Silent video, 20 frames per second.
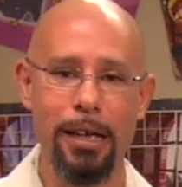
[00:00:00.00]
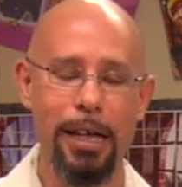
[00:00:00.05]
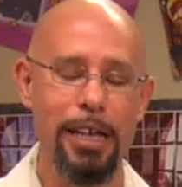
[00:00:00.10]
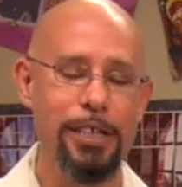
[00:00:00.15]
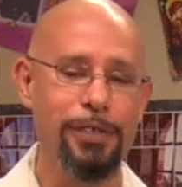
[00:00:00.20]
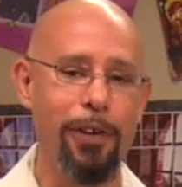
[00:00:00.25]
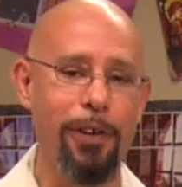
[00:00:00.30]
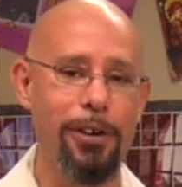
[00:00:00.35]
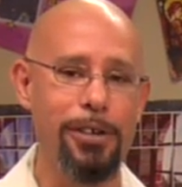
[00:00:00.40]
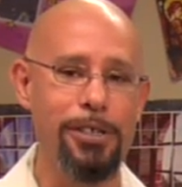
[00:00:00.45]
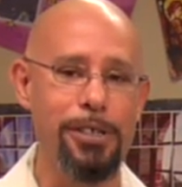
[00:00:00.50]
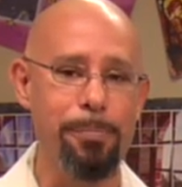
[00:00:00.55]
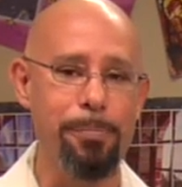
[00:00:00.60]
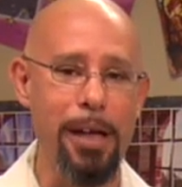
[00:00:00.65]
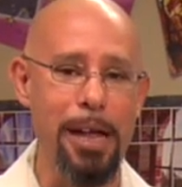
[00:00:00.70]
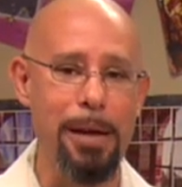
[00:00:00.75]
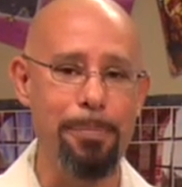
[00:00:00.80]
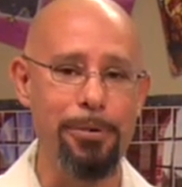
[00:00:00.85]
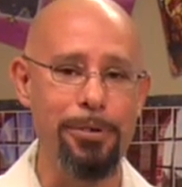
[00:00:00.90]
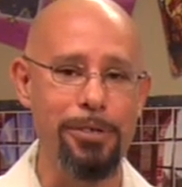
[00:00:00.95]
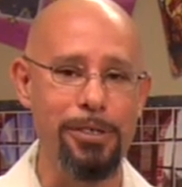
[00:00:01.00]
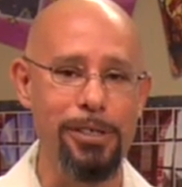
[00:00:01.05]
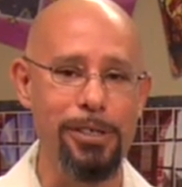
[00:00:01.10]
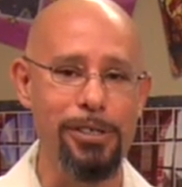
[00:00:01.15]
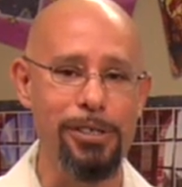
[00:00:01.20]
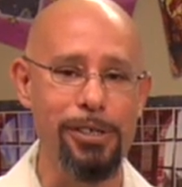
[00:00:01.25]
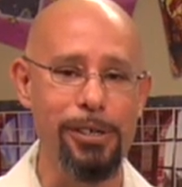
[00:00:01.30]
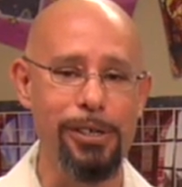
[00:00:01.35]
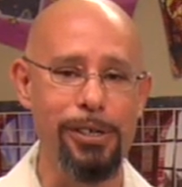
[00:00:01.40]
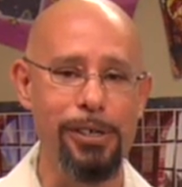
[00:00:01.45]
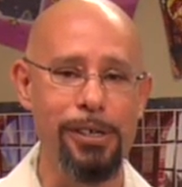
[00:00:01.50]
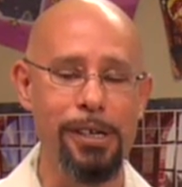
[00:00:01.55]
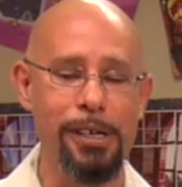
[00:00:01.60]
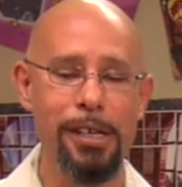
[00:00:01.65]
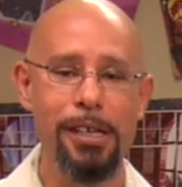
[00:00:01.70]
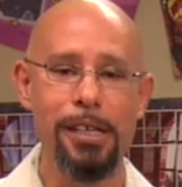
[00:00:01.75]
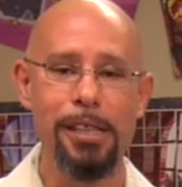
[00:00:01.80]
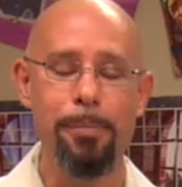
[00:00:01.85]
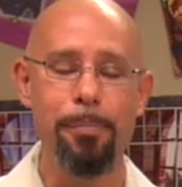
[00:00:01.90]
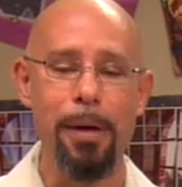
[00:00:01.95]
As far as the paper is concerned,
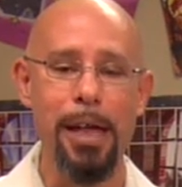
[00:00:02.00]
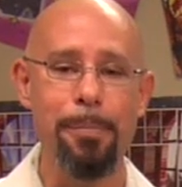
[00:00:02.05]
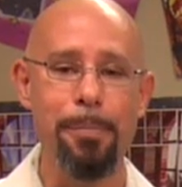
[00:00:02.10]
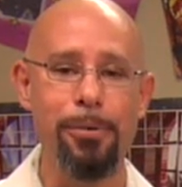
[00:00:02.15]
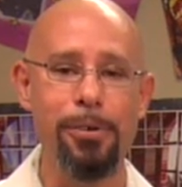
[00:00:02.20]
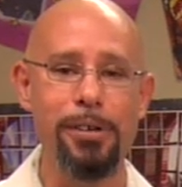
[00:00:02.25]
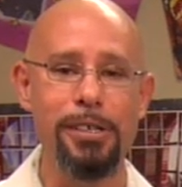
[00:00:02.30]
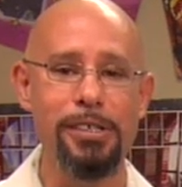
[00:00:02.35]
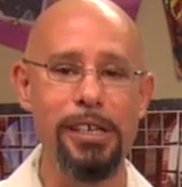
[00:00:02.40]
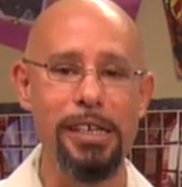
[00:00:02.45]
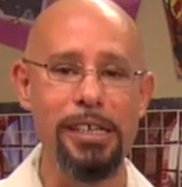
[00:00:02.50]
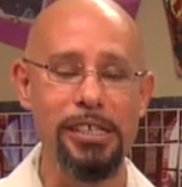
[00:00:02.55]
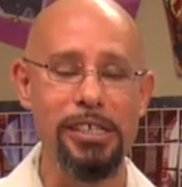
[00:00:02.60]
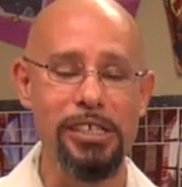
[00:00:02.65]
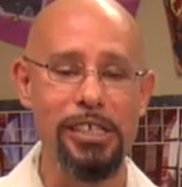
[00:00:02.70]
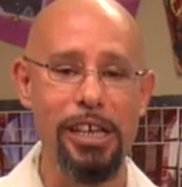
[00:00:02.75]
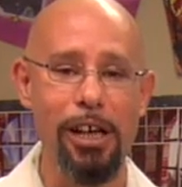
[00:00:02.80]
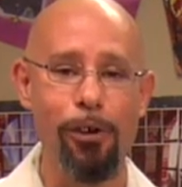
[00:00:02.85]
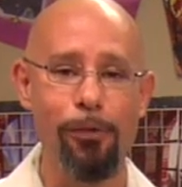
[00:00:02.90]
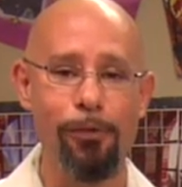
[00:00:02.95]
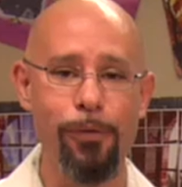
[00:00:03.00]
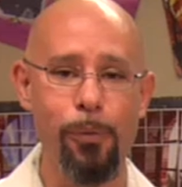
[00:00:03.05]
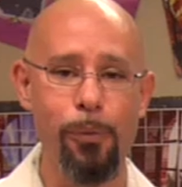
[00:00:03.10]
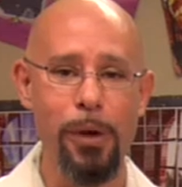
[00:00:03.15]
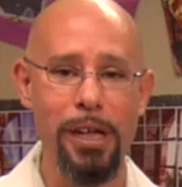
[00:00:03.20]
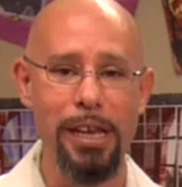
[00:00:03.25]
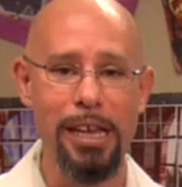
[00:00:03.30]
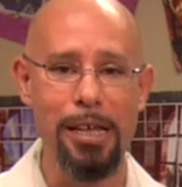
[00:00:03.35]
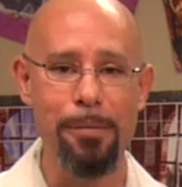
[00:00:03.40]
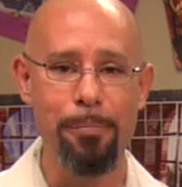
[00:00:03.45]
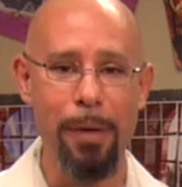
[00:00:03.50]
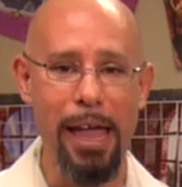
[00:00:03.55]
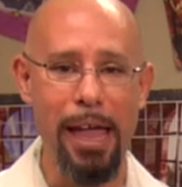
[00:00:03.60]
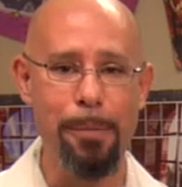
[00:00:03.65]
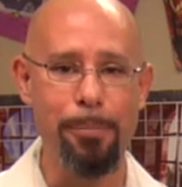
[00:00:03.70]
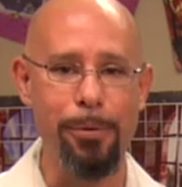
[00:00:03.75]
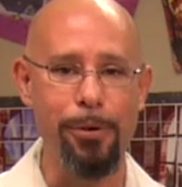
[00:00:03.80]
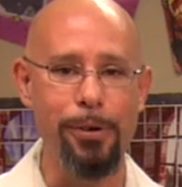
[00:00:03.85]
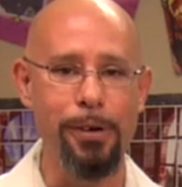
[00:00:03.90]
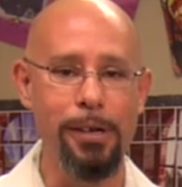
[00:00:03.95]
the paper is a self-weeding
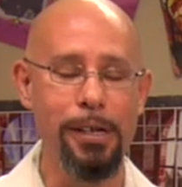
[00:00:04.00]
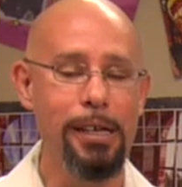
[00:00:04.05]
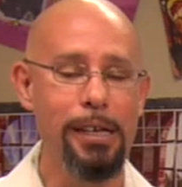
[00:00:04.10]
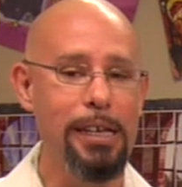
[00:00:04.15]
paper.